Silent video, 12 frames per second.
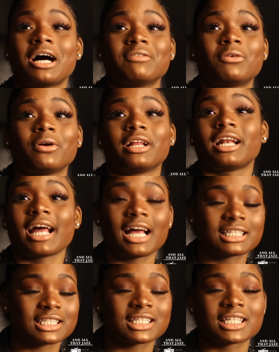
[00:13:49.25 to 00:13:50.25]
I've worn it
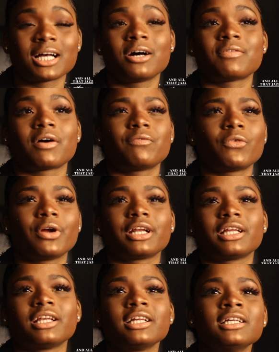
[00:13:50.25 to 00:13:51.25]
as itself. I've worn
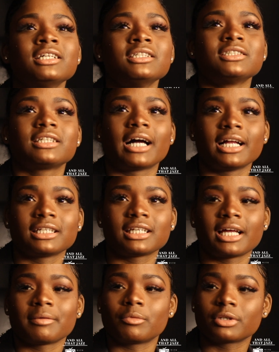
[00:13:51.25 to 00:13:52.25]
it kind of
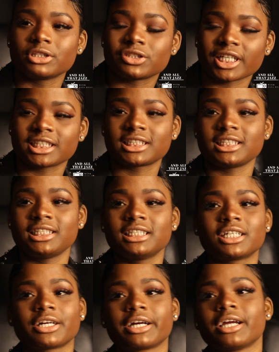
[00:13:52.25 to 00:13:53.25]
like more dressy
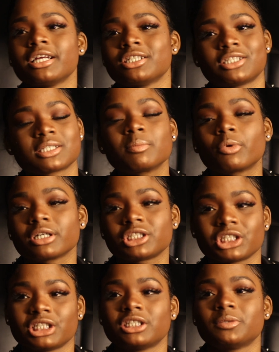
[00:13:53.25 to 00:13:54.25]
or just more
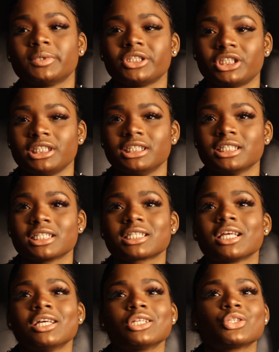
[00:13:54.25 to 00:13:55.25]
chill with jeans.
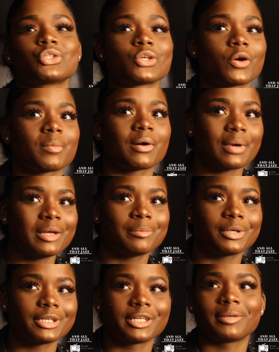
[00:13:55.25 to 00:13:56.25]
So my white
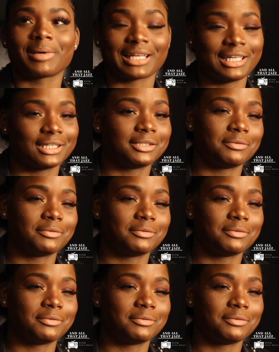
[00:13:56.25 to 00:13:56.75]
button-up, I can't